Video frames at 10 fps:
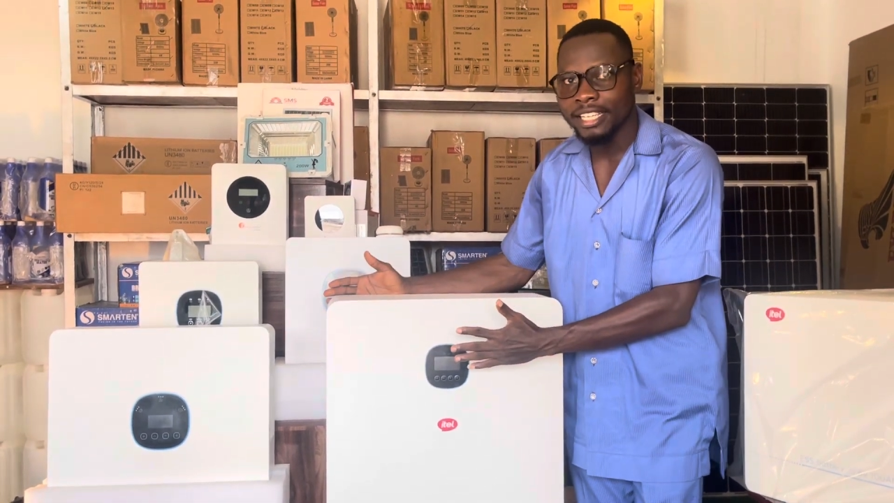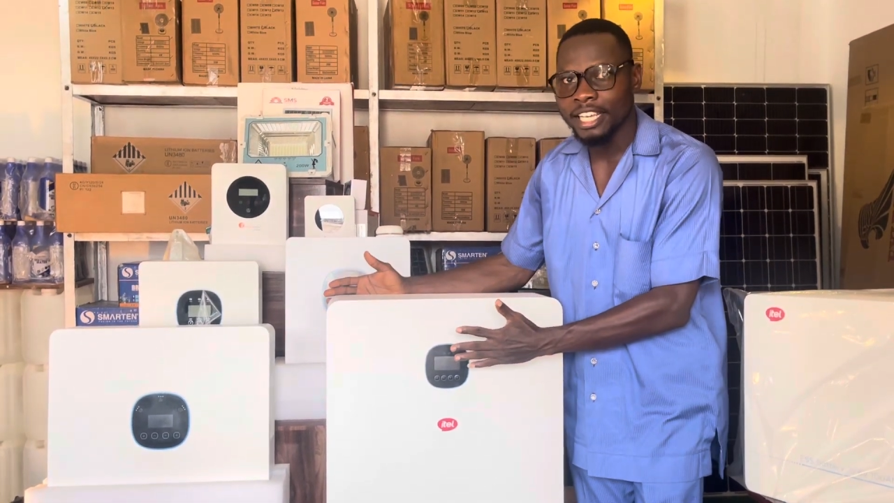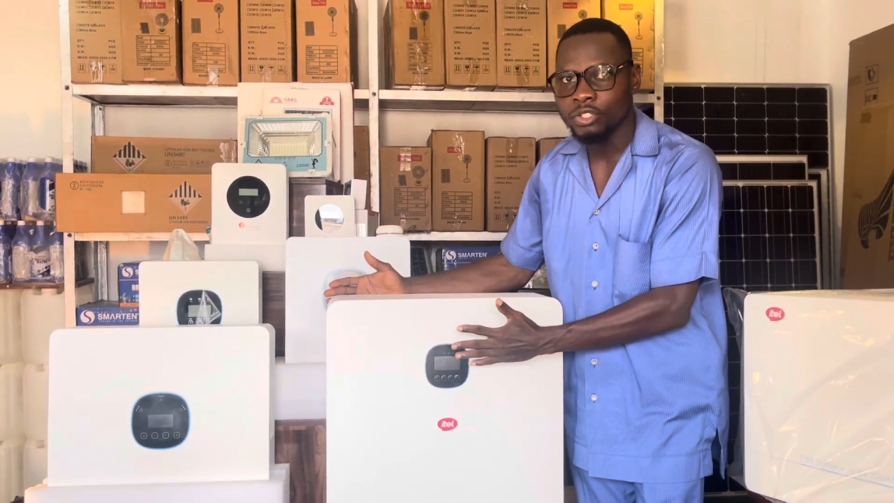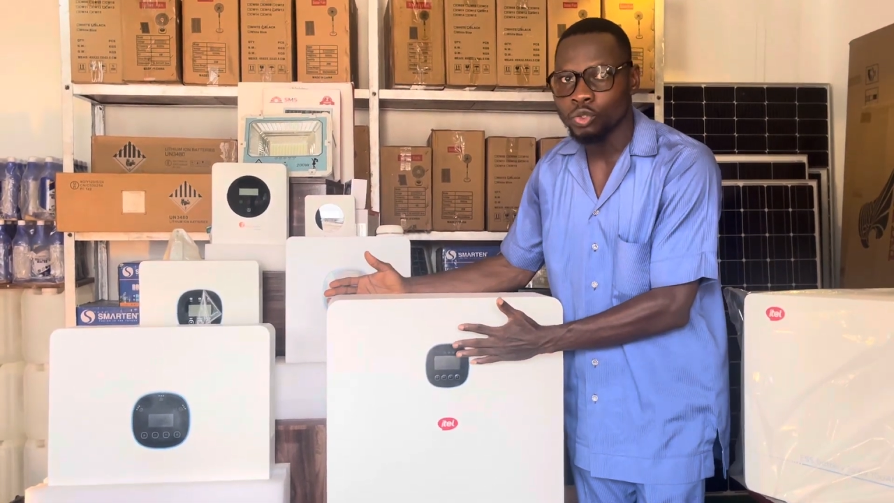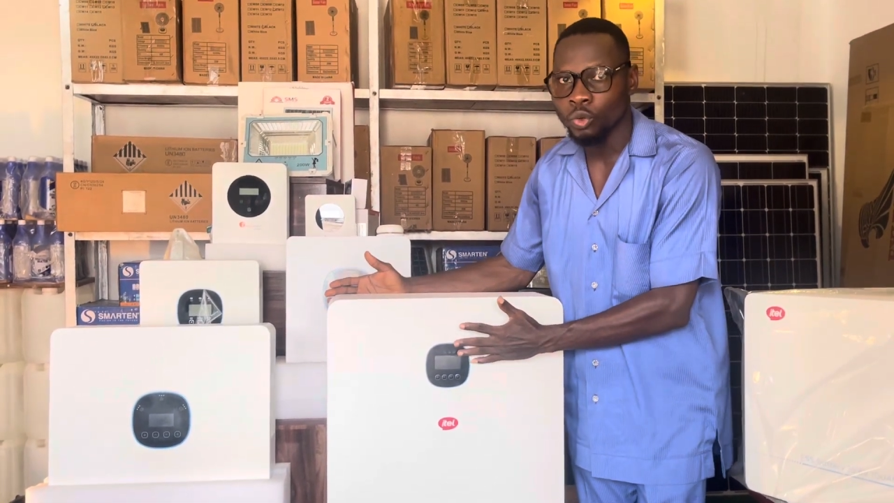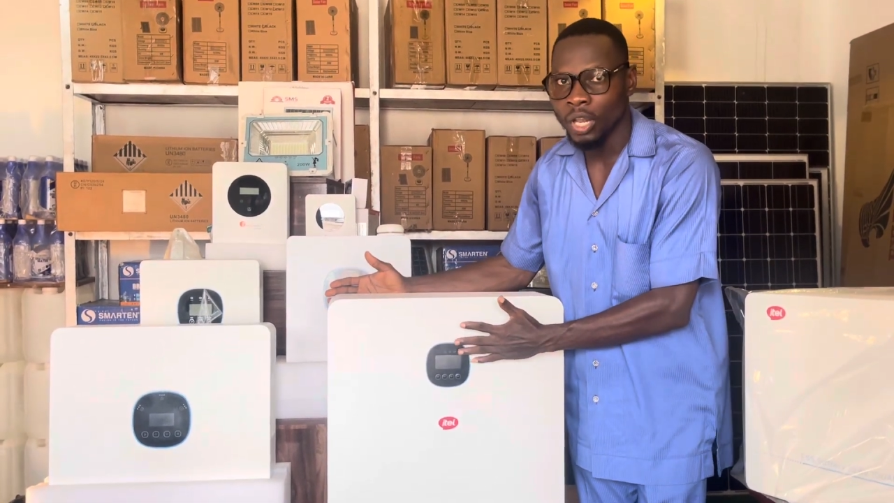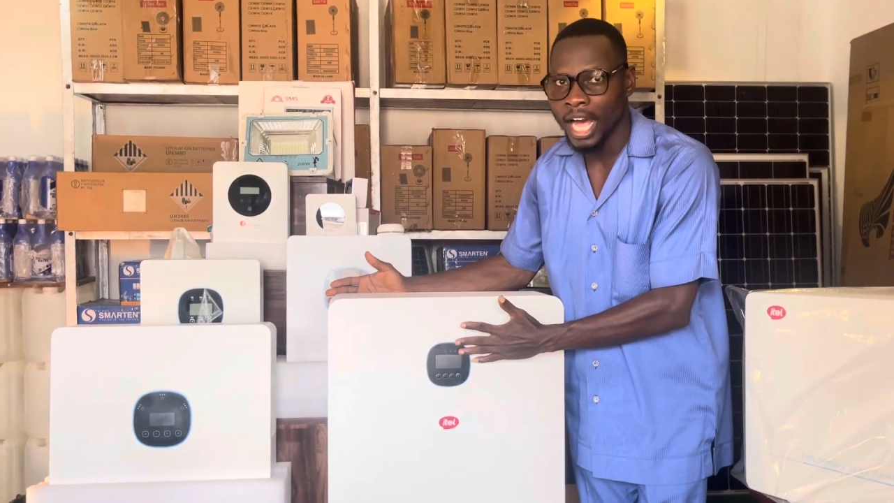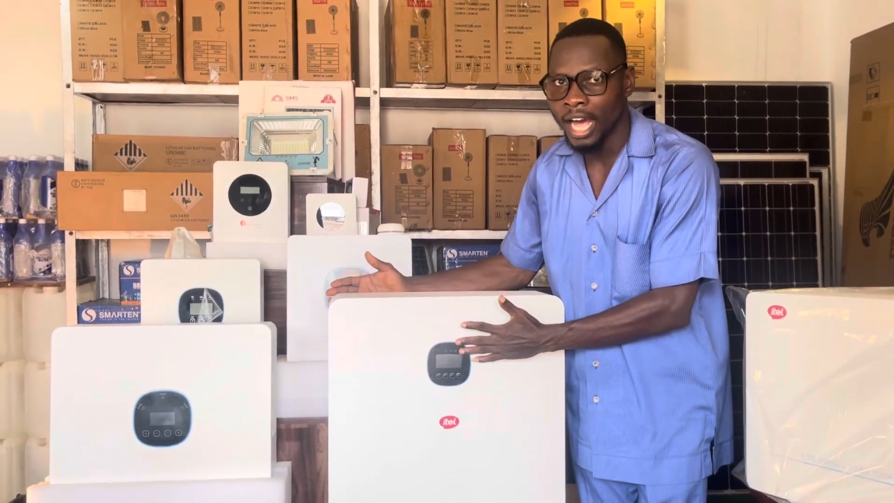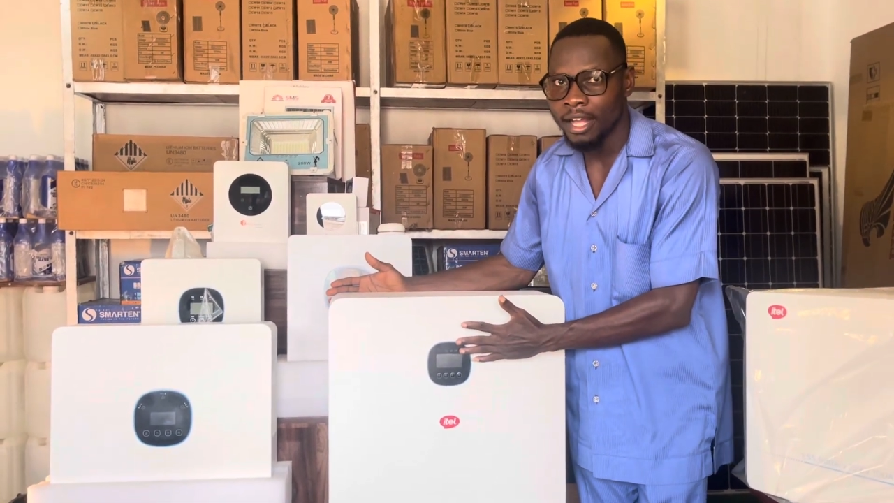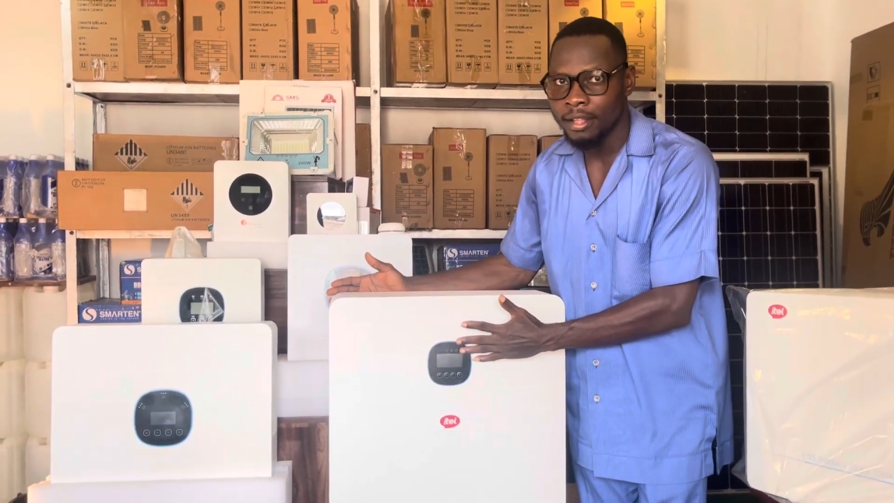a
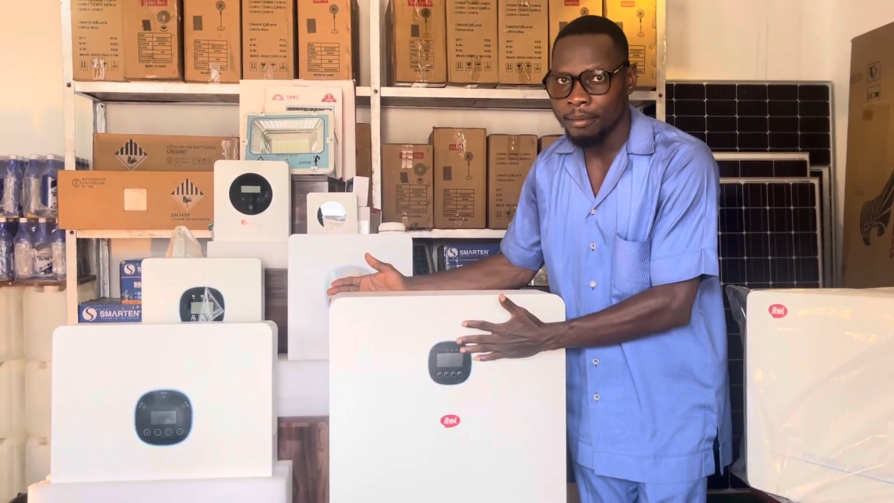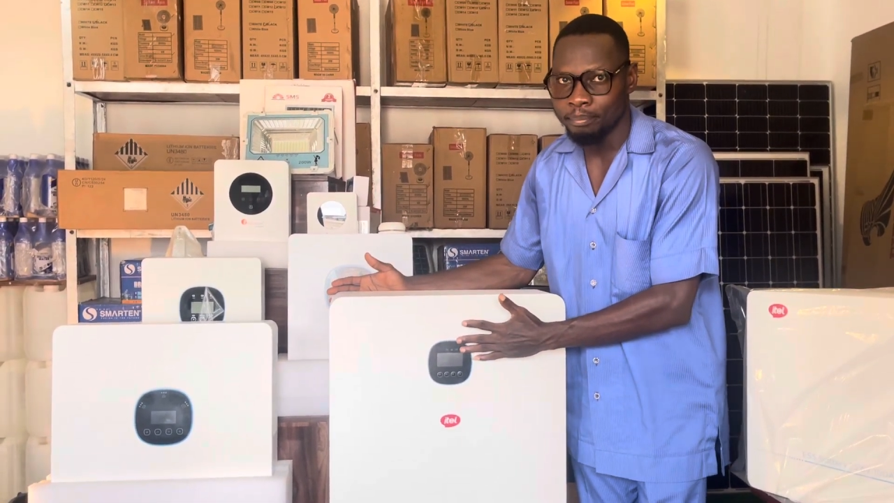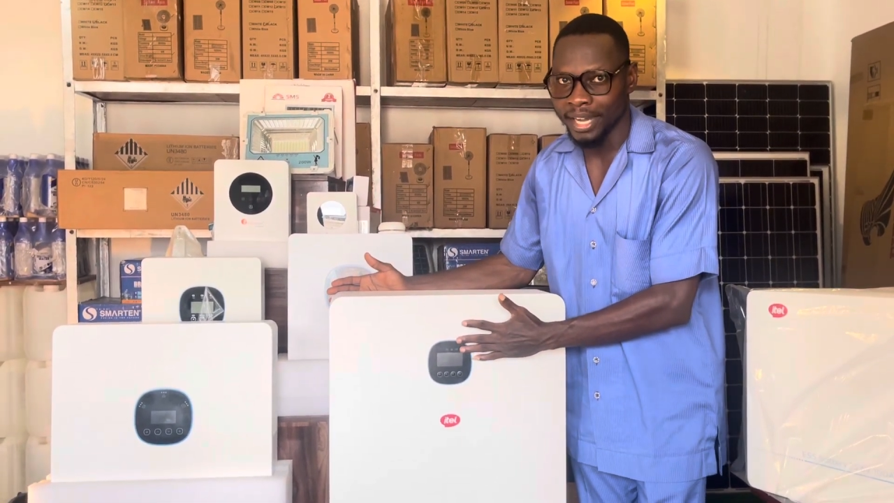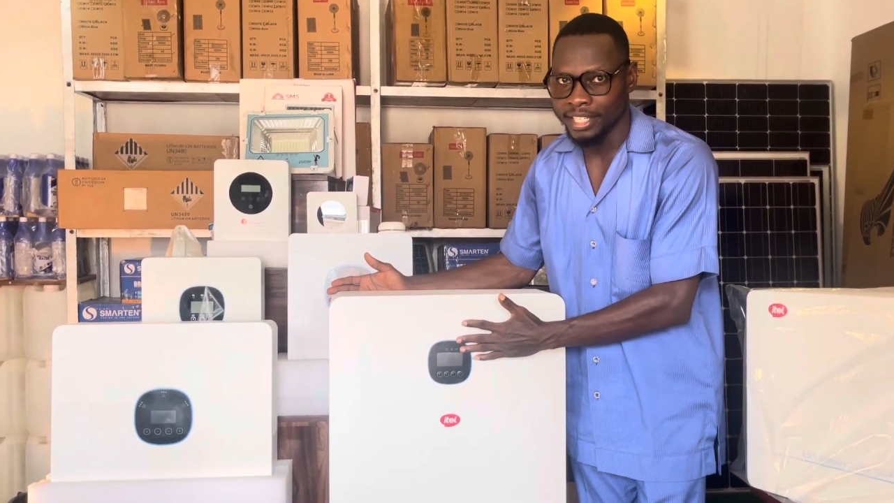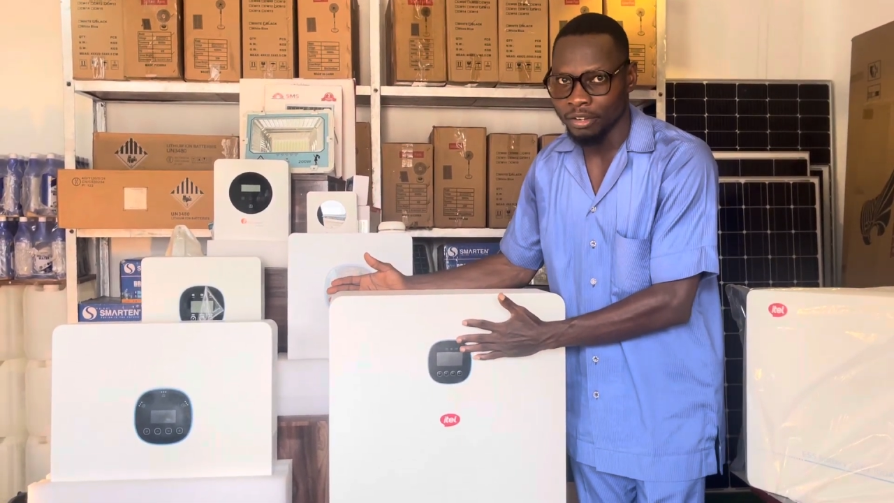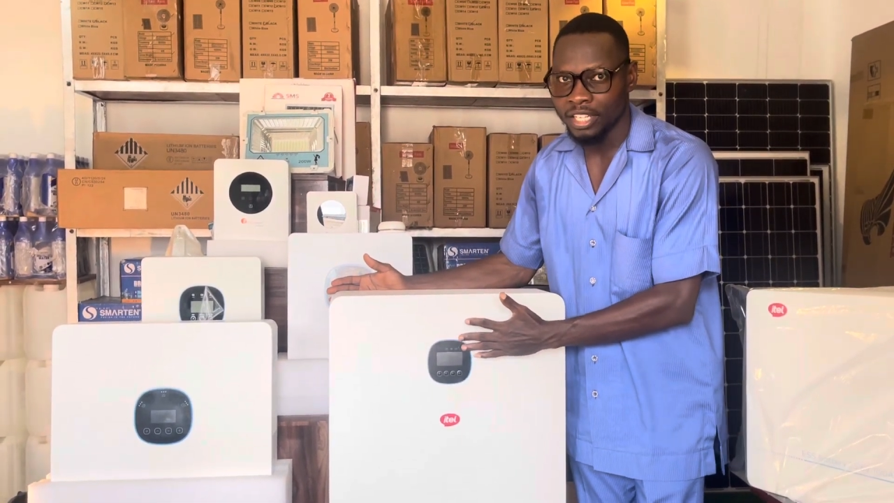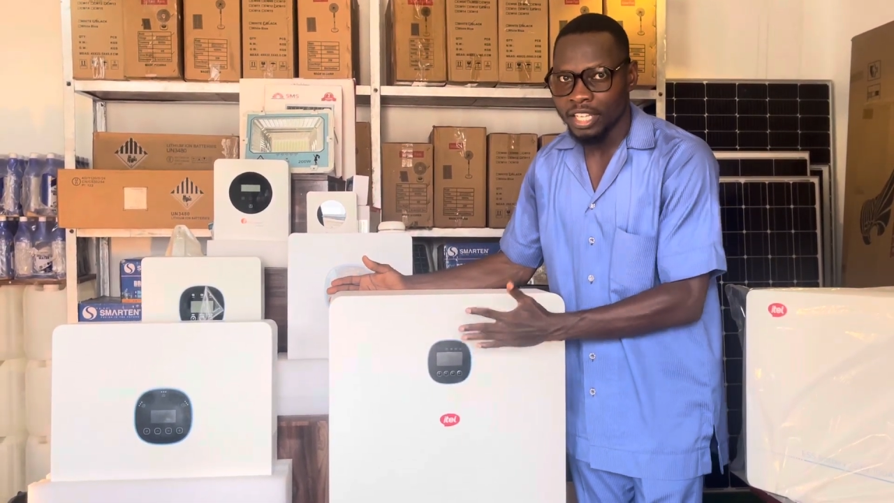solar panel.